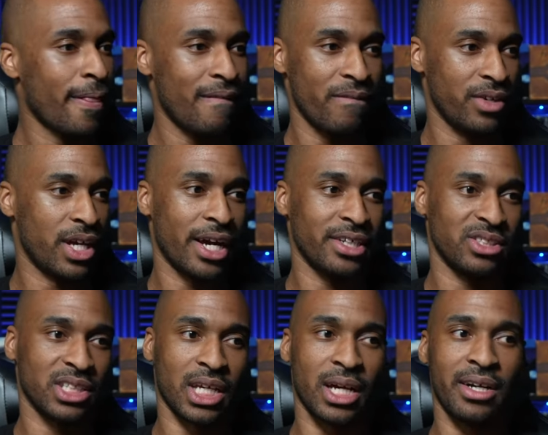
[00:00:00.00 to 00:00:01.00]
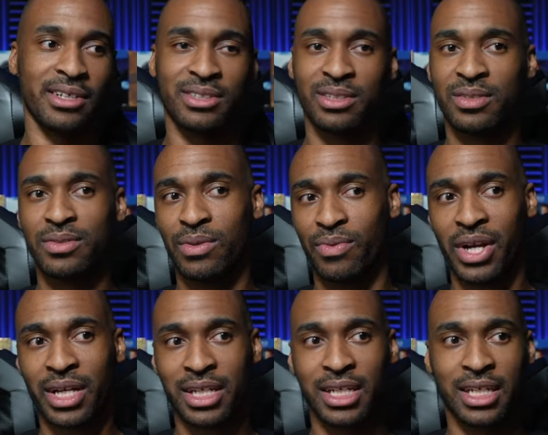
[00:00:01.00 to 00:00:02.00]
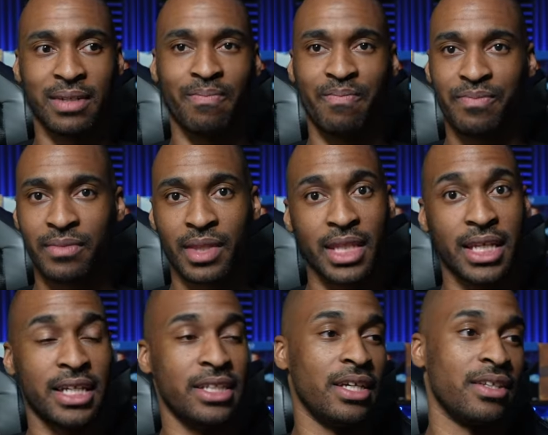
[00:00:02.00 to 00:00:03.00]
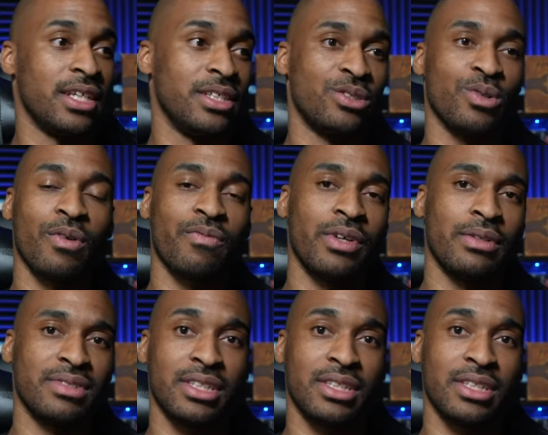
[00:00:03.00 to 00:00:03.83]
you guys are directing any of these short films.